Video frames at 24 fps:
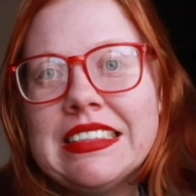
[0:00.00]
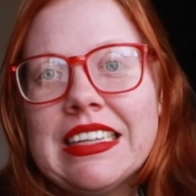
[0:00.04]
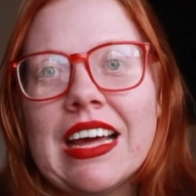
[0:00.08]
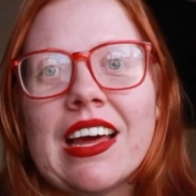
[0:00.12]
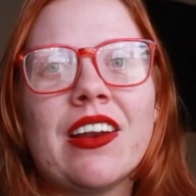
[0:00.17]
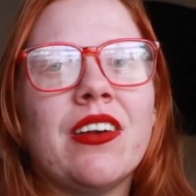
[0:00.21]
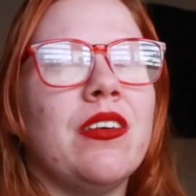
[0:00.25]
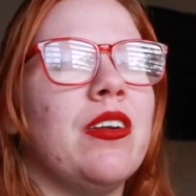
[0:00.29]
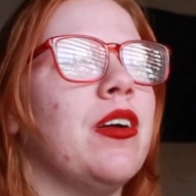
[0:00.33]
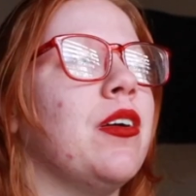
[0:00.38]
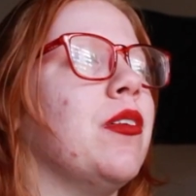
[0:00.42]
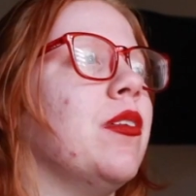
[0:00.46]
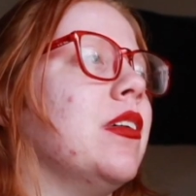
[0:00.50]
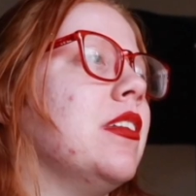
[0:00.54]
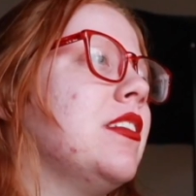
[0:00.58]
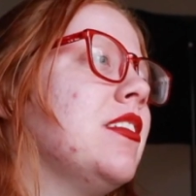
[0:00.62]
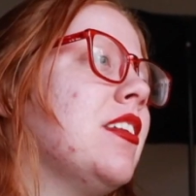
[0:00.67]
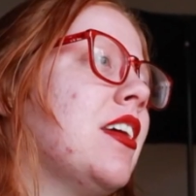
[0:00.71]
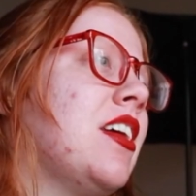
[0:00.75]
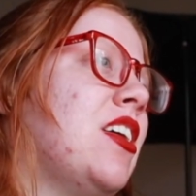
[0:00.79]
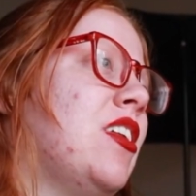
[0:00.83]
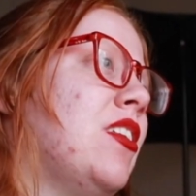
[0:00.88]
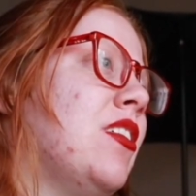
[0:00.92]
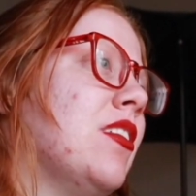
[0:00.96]
I don't know, it's
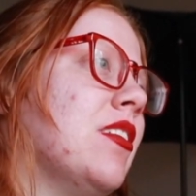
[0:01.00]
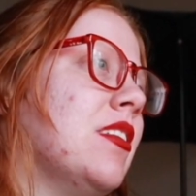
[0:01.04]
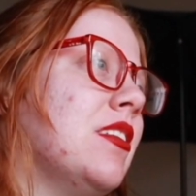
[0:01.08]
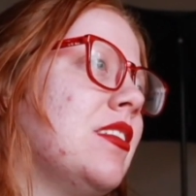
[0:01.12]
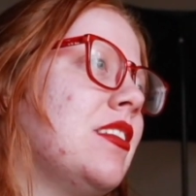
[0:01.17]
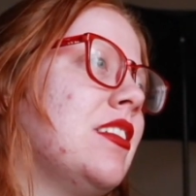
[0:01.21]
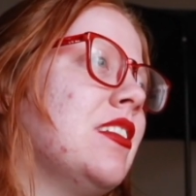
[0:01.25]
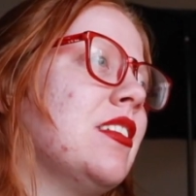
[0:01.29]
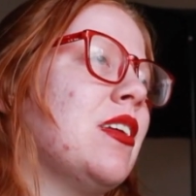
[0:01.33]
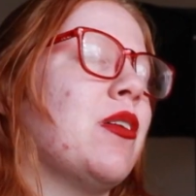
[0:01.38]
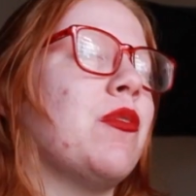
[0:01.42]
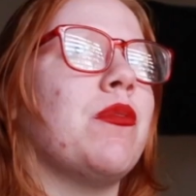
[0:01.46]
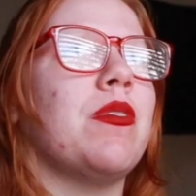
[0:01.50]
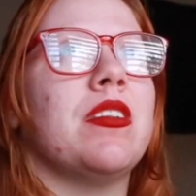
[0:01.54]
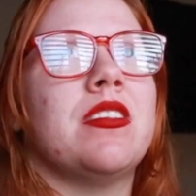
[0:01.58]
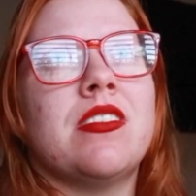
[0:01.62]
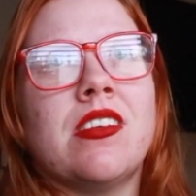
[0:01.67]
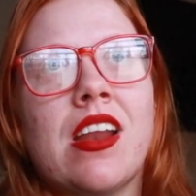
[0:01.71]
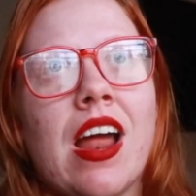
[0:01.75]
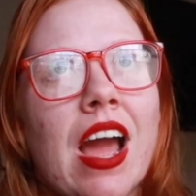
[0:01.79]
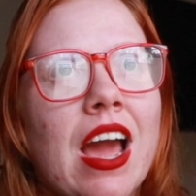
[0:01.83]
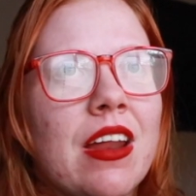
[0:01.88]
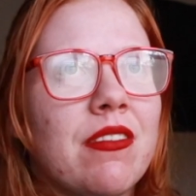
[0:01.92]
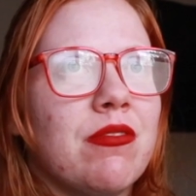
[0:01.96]
like hard because it's
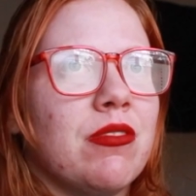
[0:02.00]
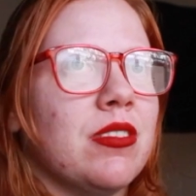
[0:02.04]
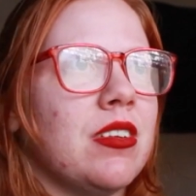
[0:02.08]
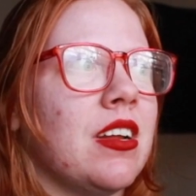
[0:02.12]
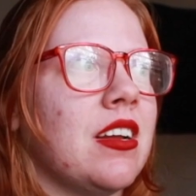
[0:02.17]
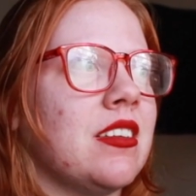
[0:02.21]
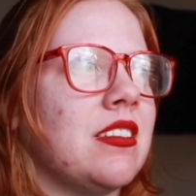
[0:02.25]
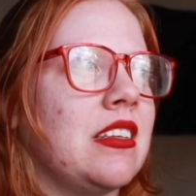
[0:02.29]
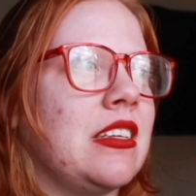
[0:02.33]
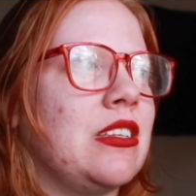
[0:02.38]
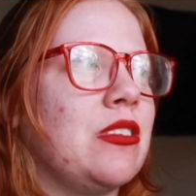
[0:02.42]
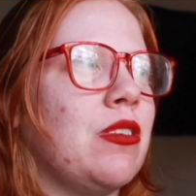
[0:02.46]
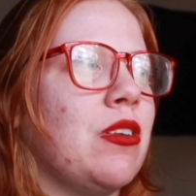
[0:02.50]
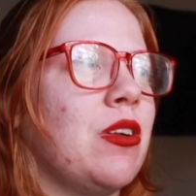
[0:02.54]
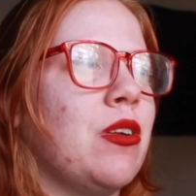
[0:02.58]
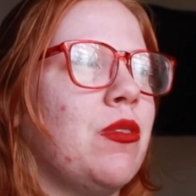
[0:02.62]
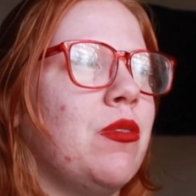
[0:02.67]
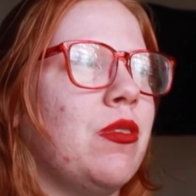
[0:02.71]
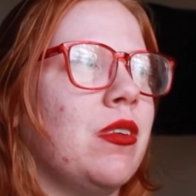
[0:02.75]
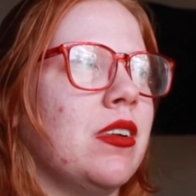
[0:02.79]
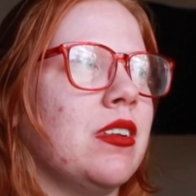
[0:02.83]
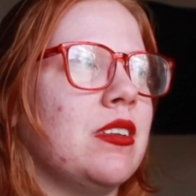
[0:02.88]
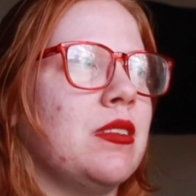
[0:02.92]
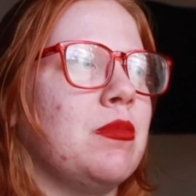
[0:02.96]
advertising, so I
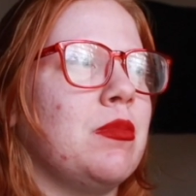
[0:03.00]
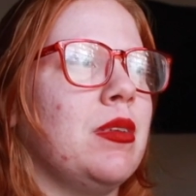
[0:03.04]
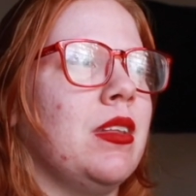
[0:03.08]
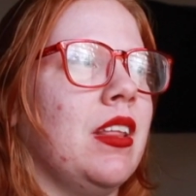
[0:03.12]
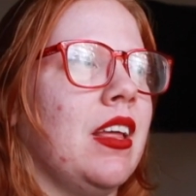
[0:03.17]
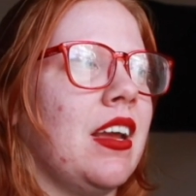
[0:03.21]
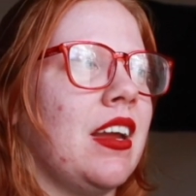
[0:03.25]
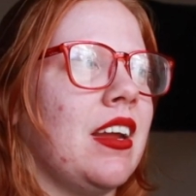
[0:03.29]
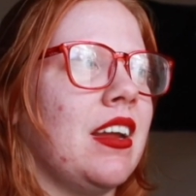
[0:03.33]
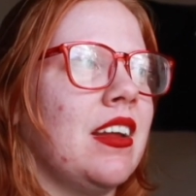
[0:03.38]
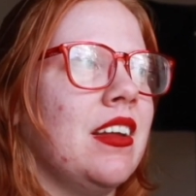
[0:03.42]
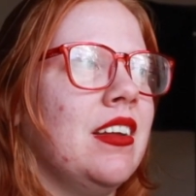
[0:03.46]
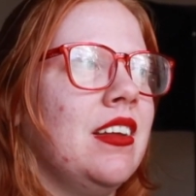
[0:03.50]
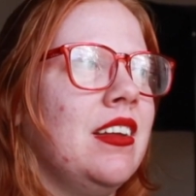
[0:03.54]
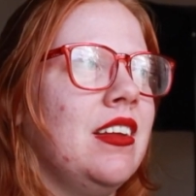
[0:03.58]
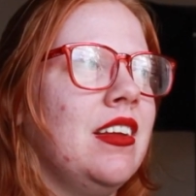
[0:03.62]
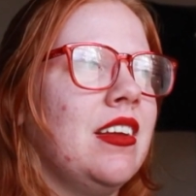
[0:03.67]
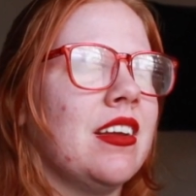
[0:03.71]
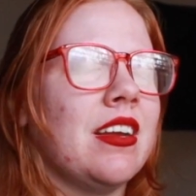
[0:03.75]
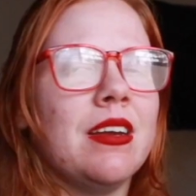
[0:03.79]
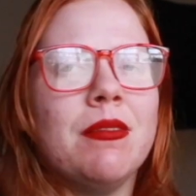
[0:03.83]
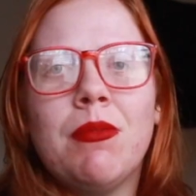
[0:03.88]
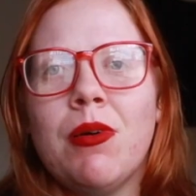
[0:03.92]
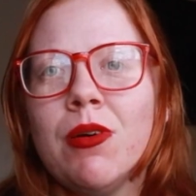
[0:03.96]
don't want it to be like
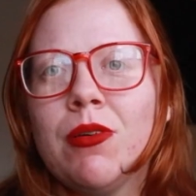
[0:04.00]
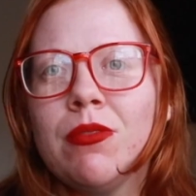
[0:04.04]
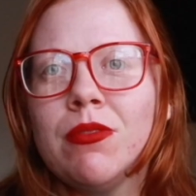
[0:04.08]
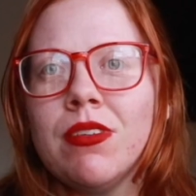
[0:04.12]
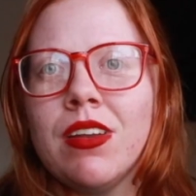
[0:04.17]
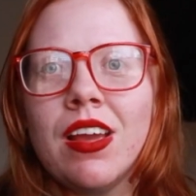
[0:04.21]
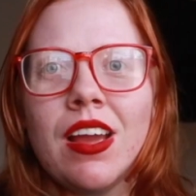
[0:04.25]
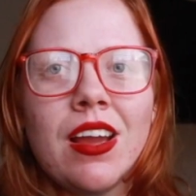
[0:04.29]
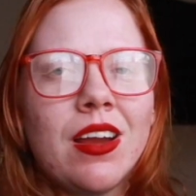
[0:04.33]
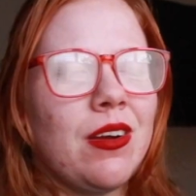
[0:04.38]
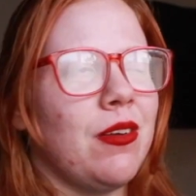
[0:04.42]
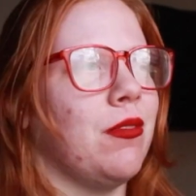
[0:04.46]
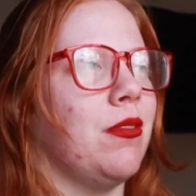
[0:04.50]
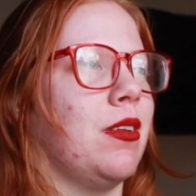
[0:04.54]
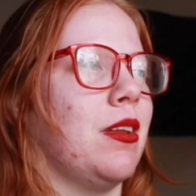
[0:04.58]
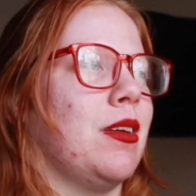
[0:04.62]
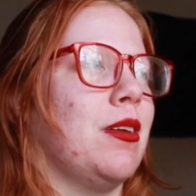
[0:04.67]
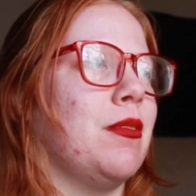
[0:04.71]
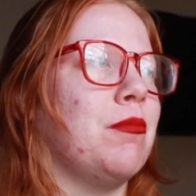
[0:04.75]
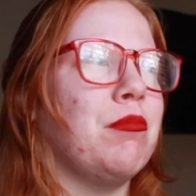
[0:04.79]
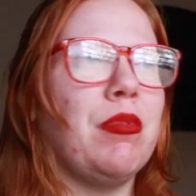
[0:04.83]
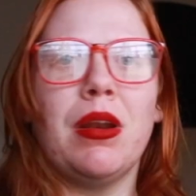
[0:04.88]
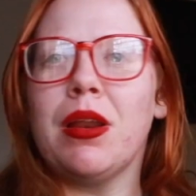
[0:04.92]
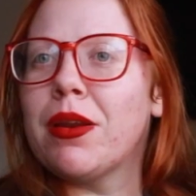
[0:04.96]
come on down
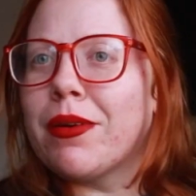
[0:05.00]
to,